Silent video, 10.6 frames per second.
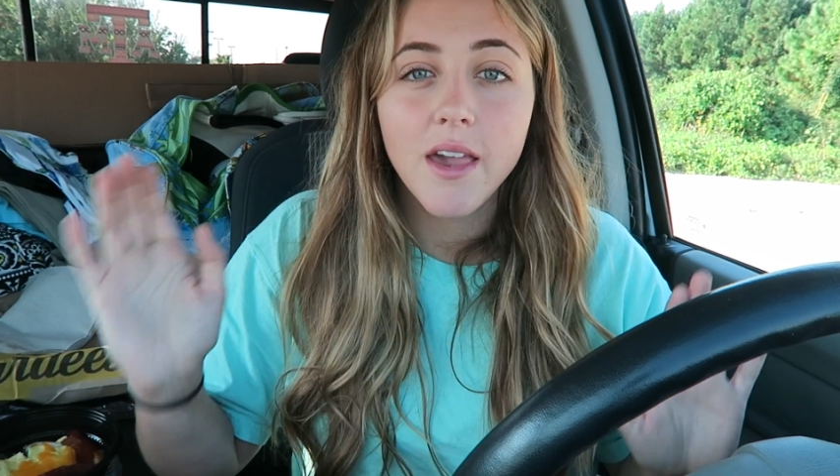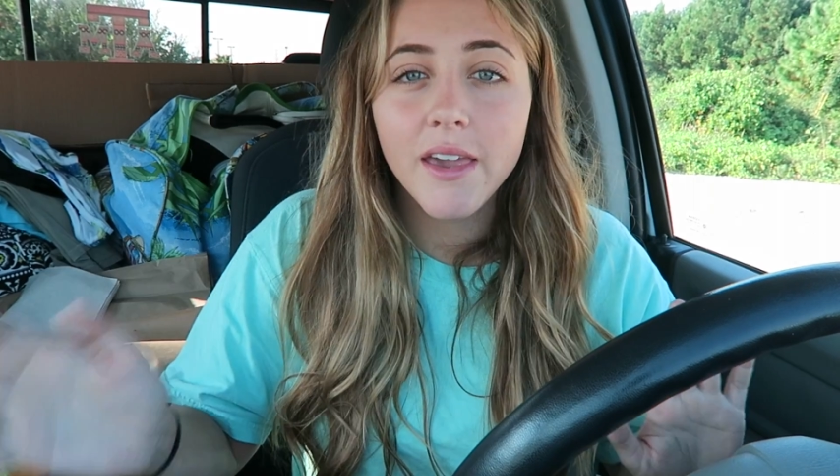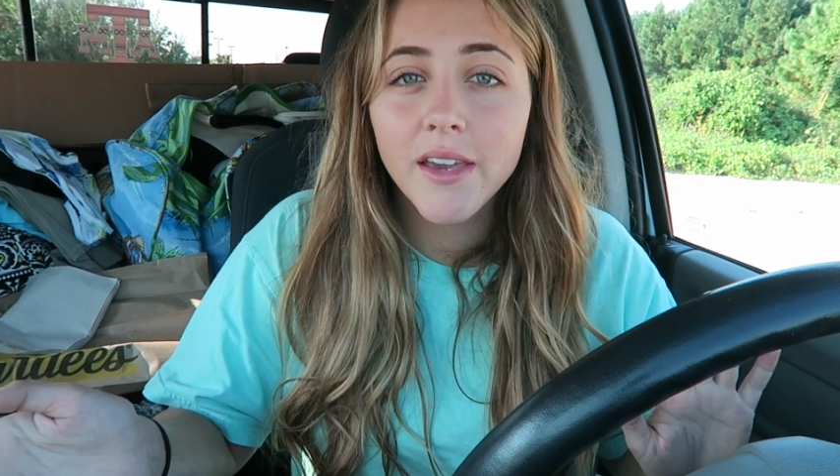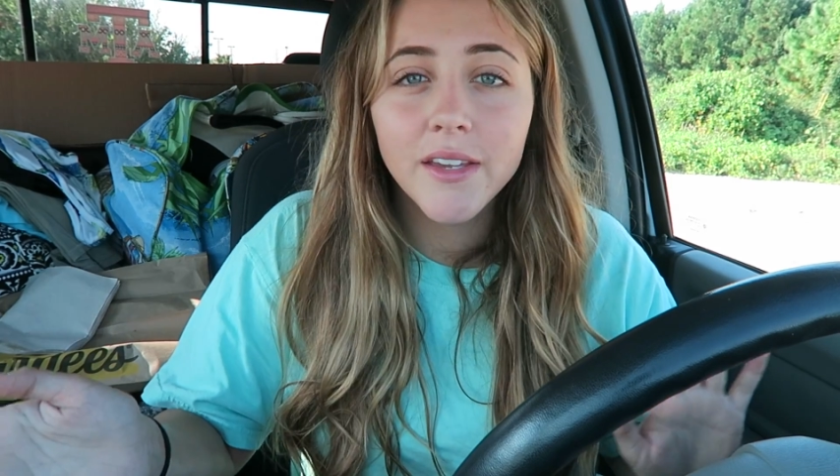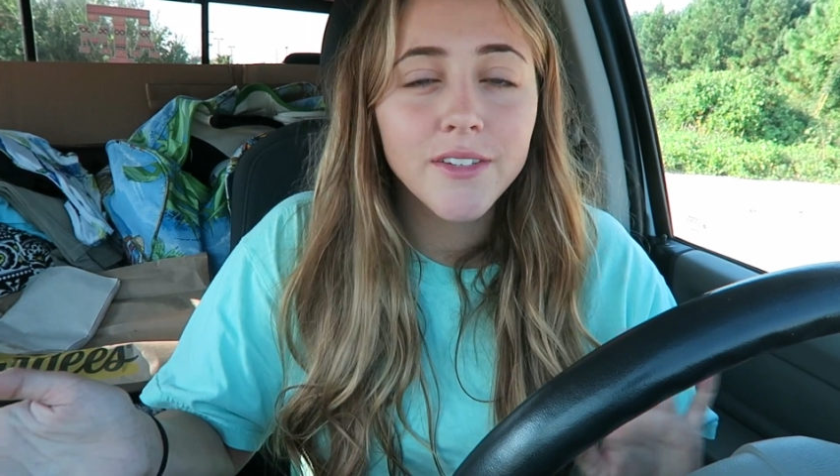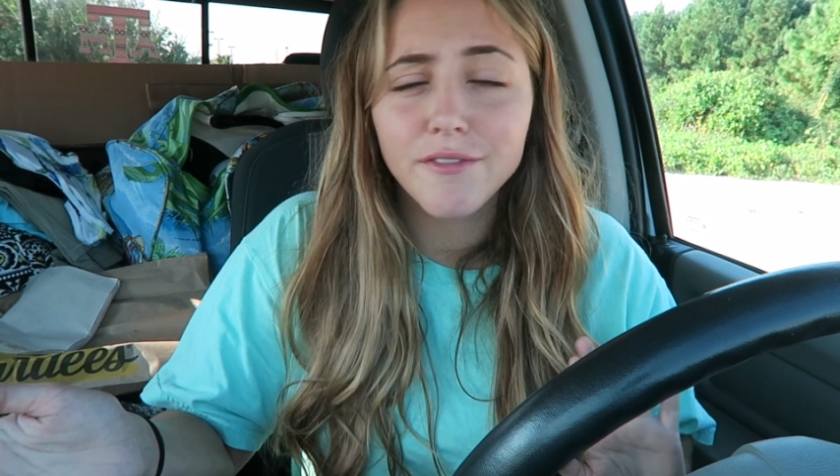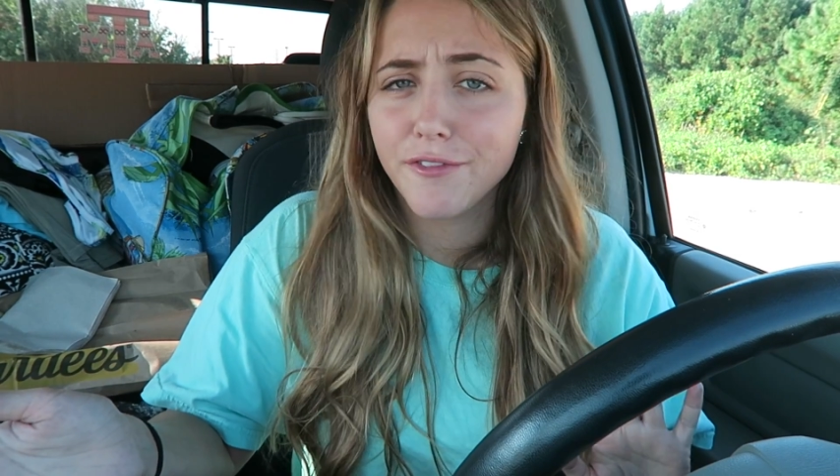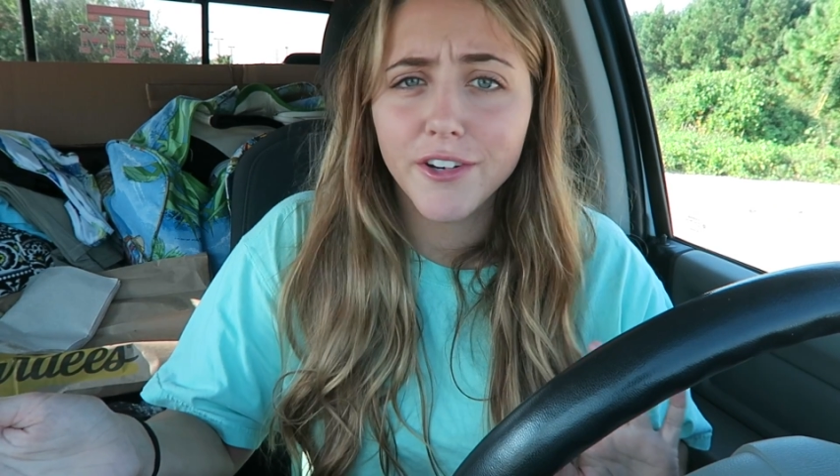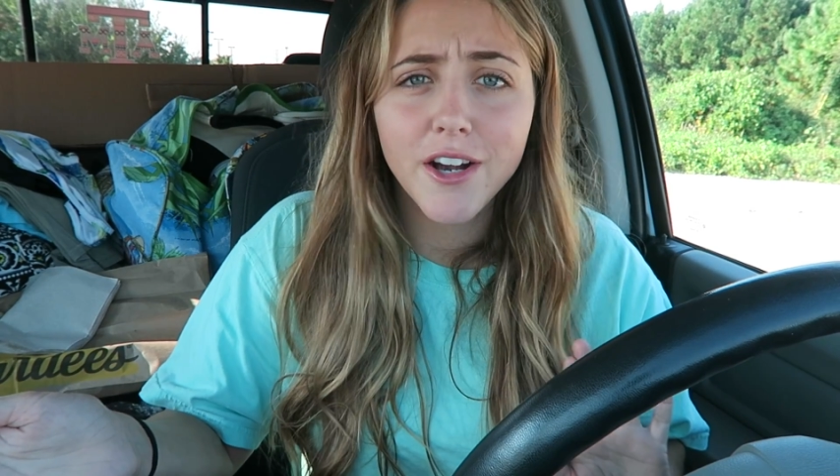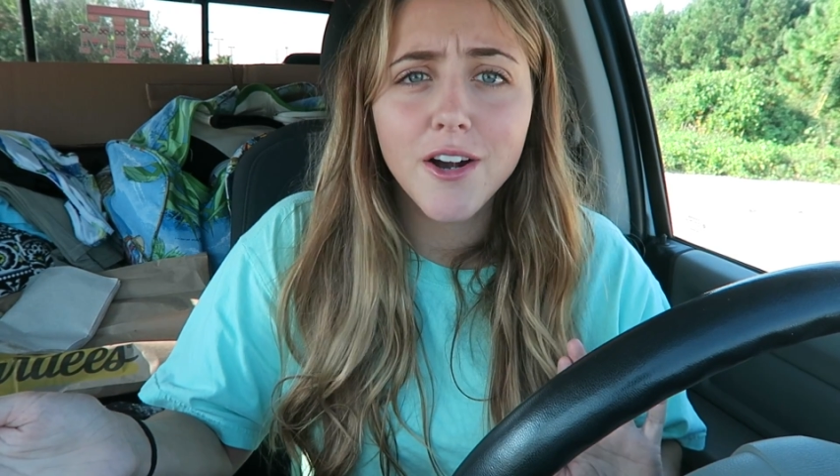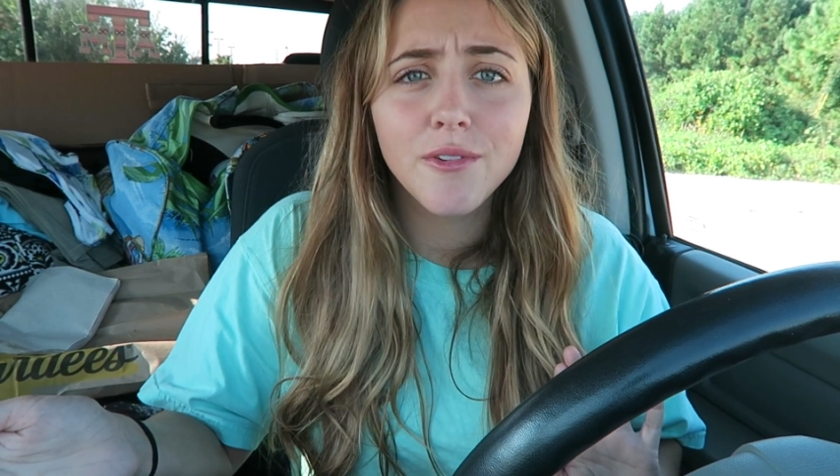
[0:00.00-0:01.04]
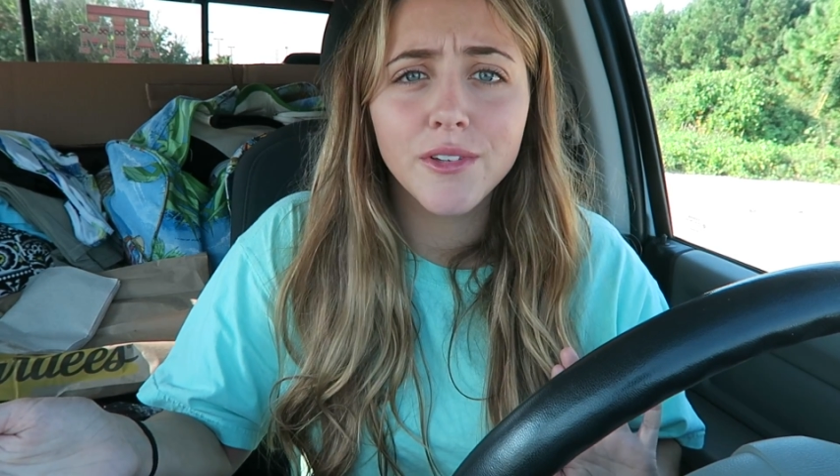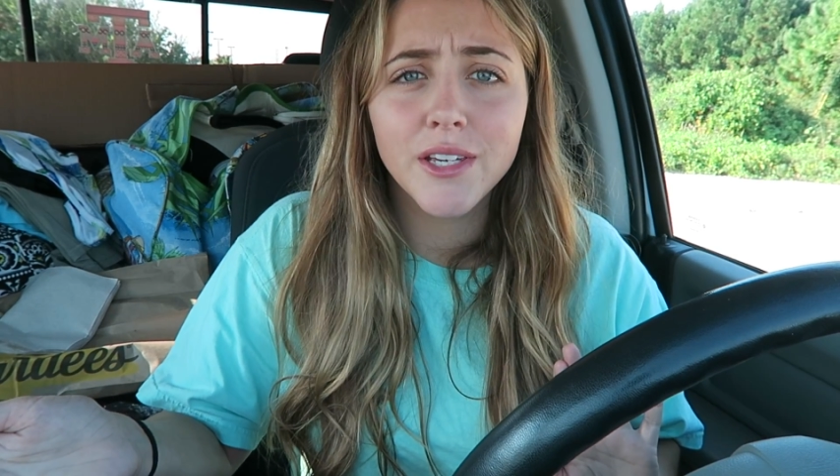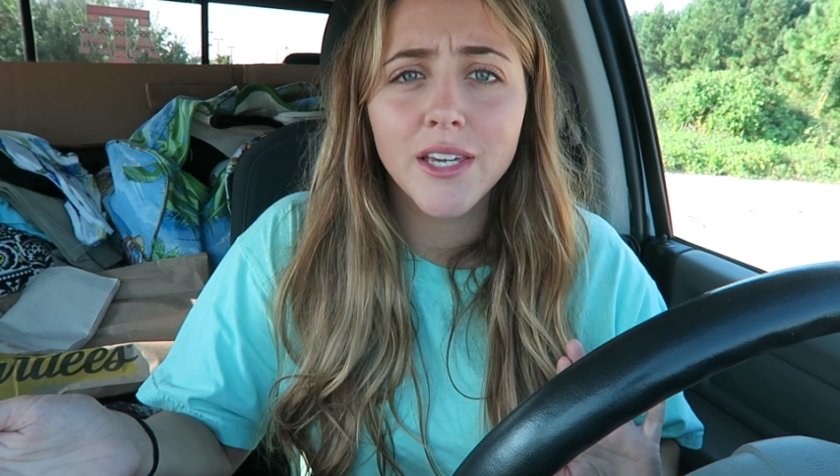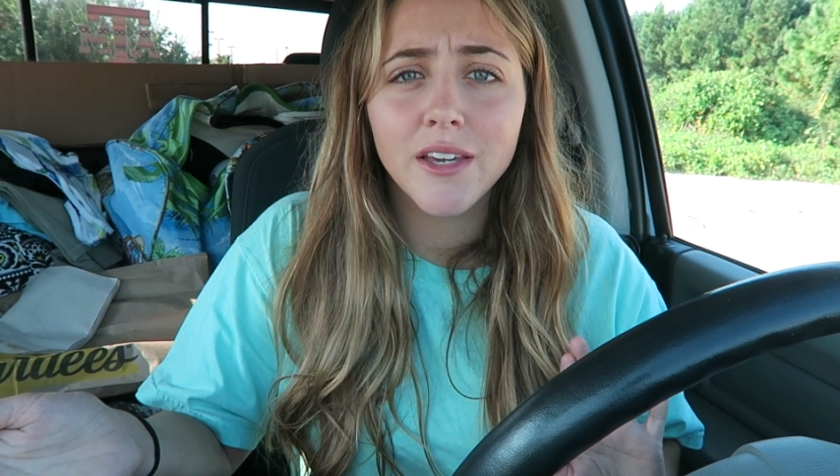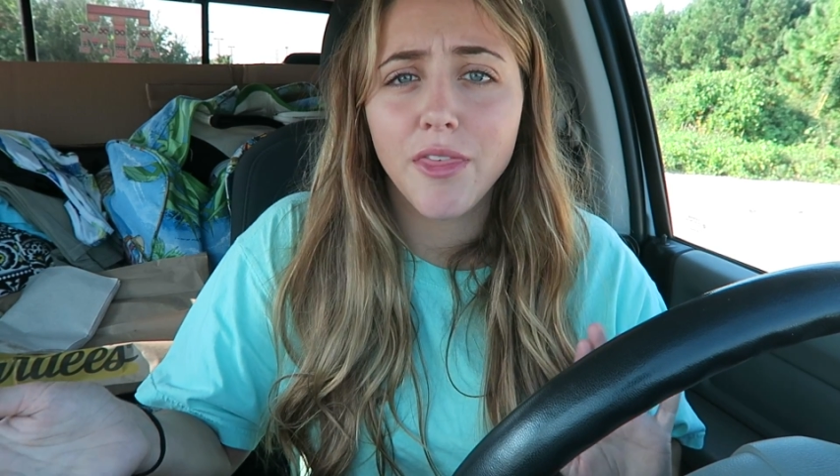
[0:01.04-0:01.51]
And for
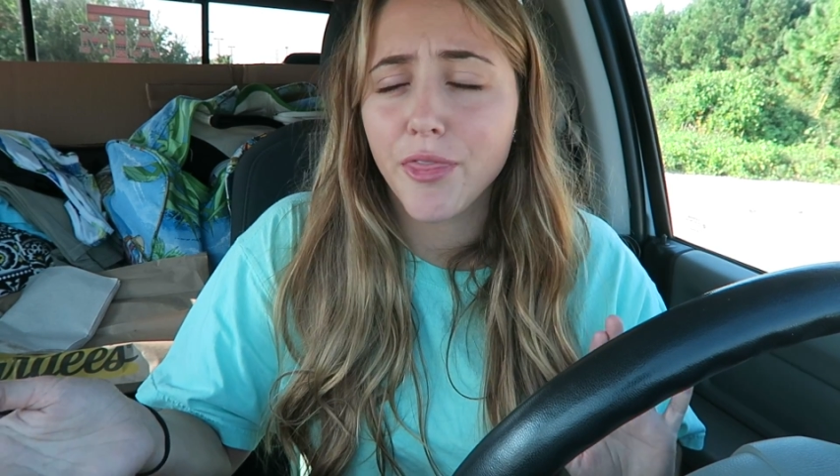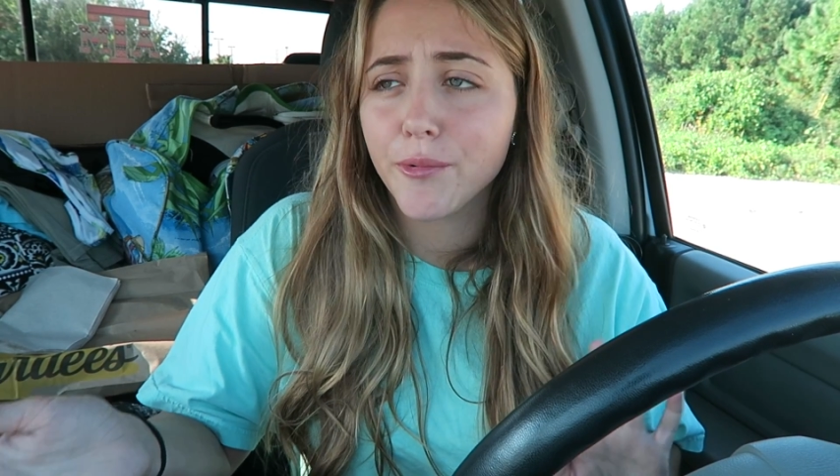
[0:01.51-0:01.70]
only